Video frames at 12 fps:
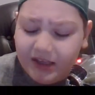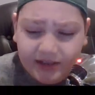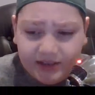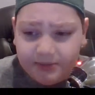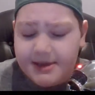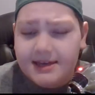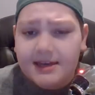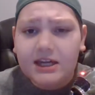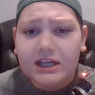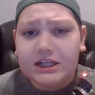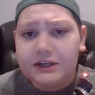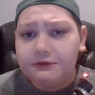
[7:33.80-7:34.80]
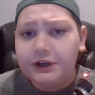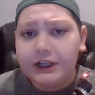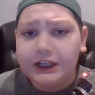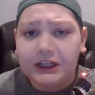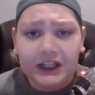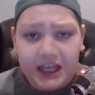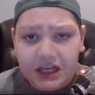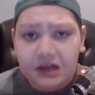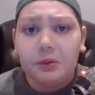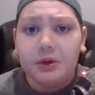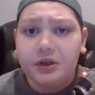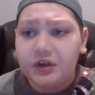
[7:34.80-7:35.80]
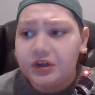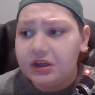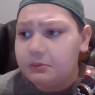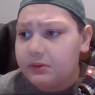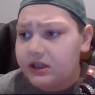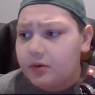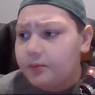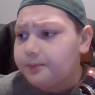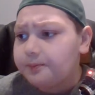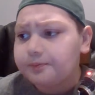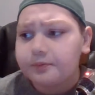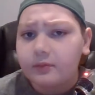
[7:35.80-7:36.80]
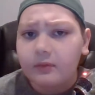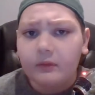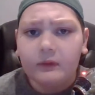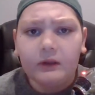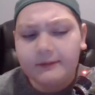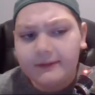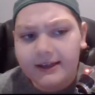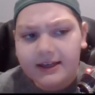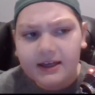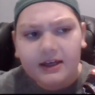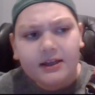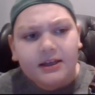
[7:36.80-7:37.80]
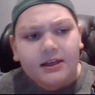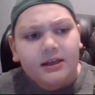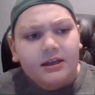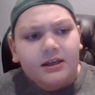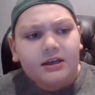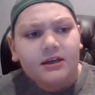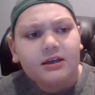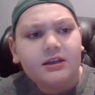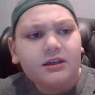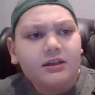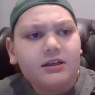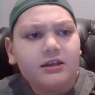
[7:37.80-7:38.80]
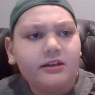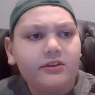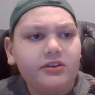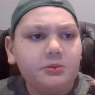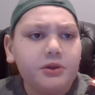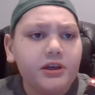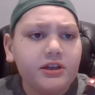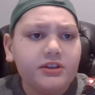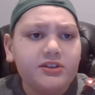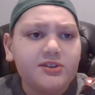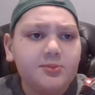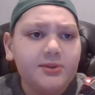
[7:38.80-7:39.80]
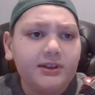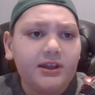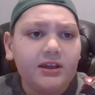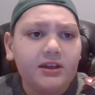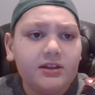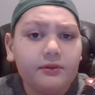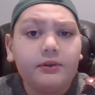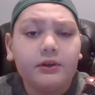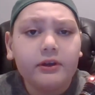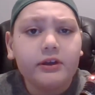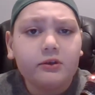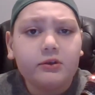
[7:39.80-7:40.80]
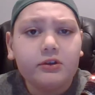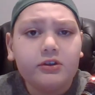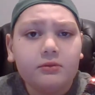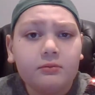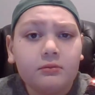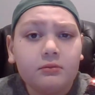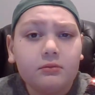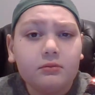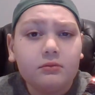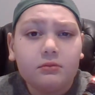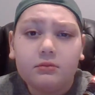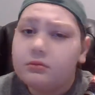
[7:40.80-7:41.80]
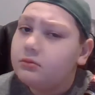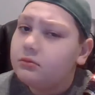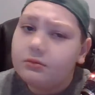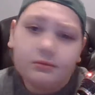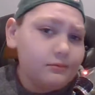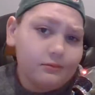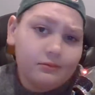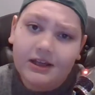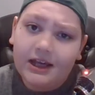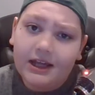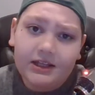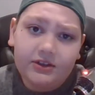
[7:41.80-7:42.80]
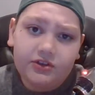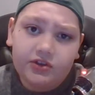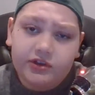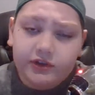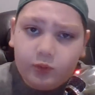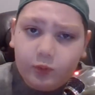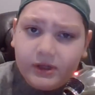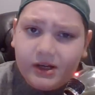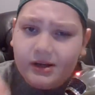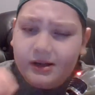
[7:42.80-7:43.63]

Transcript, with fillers: he's speaking a different language to me. Like, it seems like he's speaking a different language. That is such a weird.